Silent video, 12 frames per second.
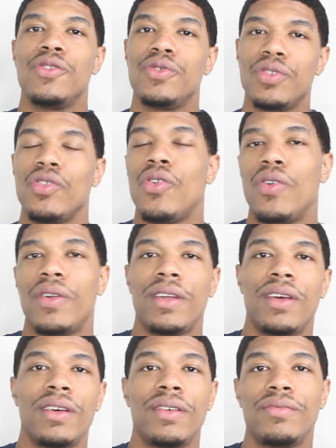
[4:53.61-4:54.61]
use it on
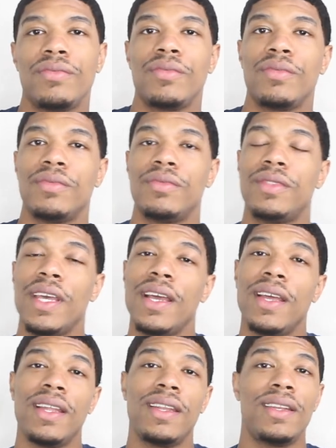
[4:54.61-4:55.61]
a
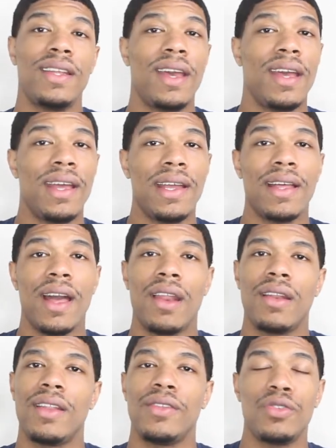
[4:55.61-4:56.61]
day-to-day
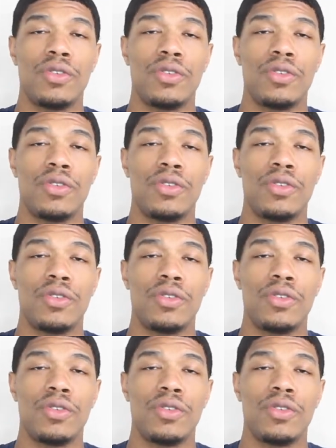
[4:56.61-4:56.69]
kind of,